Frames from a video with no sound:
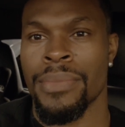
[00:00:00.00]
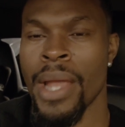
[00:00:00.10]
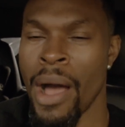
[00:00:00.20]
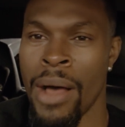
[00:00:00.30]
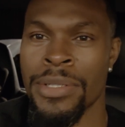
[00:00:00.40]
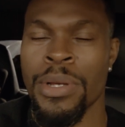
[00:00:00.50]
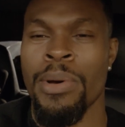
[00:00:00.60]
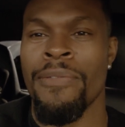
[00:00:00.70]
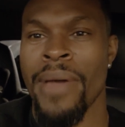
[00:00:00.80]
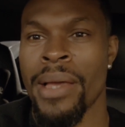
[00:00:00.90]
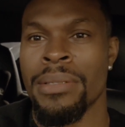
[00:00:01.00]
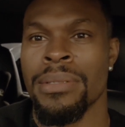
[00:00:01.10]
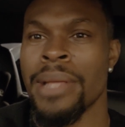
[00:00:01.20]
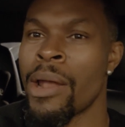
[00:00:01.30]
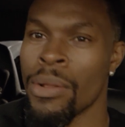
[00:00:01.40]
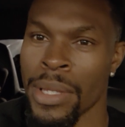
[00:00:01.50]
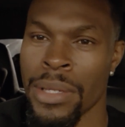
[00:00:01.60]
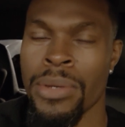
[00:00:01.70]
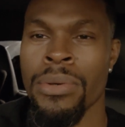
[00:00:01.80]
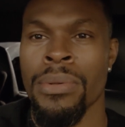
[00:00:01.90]
that also affects not only
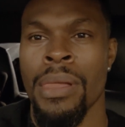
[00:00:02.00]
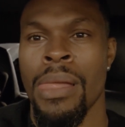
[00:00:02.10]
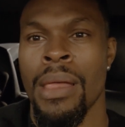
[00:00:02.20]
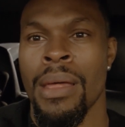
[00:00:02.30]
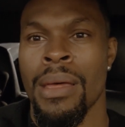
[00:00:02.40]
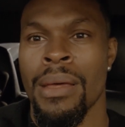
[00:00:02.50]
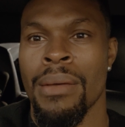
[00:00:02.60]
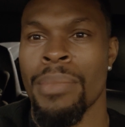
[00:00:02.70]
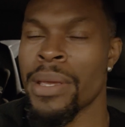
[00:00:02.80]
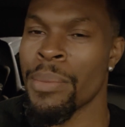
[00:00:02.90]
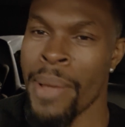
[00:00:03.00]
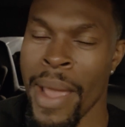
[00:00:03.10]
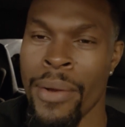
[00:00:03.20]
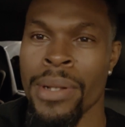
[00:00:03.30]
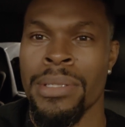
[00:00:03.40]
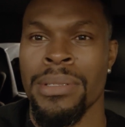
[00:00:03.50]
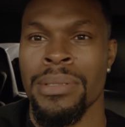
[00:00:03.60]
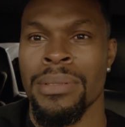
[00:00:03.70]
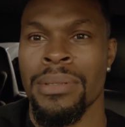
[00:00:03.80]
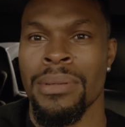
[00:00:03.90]
you, but your parents
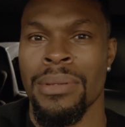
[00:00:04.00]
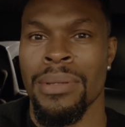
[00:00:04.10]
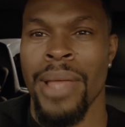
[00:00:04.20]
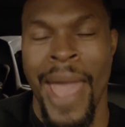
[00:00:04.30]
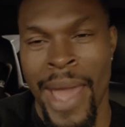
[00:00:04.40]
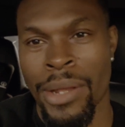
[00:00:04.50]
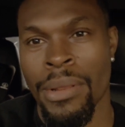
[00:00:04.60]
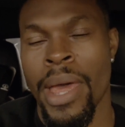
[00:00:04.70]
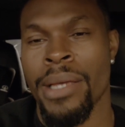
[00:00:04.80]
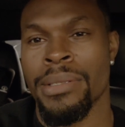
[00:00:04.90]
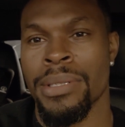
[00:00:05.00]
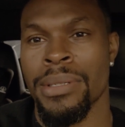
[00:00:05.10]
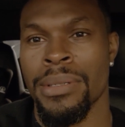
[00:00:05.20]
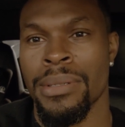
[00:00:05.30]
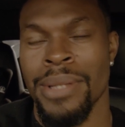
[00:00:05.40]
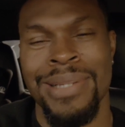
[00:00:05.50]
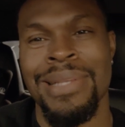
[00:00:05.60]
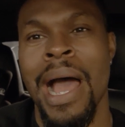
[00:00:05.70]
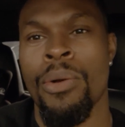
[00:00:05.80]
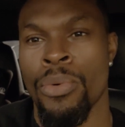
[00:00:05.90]
and your legacy. Let's
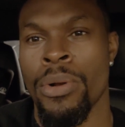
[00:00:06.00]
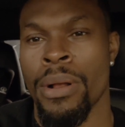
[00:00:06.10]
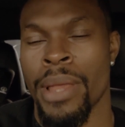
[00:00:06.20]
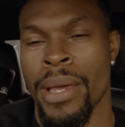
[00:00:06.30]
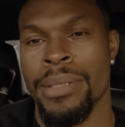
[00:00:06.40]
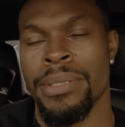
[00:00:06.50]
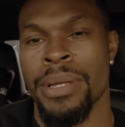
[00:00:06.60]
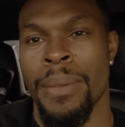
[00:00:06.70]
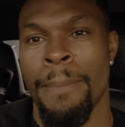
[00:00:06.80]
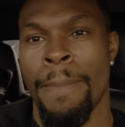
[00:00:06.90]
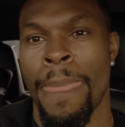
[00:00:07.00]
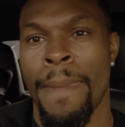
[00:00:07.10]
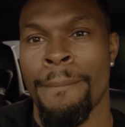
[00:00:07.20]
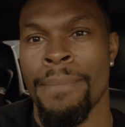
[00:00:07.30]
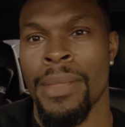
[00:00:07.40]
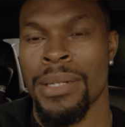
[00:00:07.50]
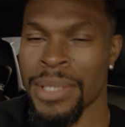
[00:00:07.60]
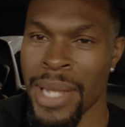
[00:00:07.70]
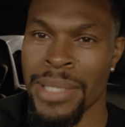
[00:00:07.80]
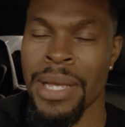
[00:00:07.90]
not ruin our legacy.
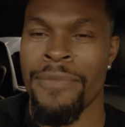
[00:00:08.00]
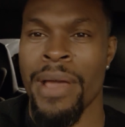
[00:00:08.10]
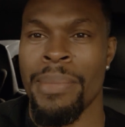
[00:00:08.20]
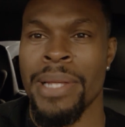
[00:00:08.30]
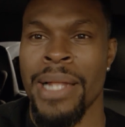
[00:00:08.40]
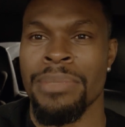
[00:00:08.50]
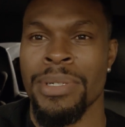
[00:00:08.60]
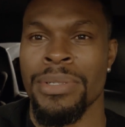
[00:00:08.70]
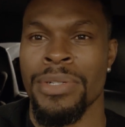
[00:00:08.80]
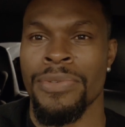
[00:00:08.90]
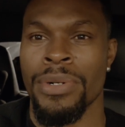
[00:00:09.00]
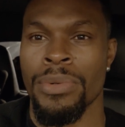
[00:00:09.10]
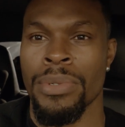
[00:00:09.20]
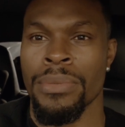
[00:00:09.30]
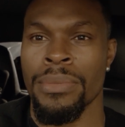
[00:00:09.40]
Until next time, family dynasty search for Uhuru.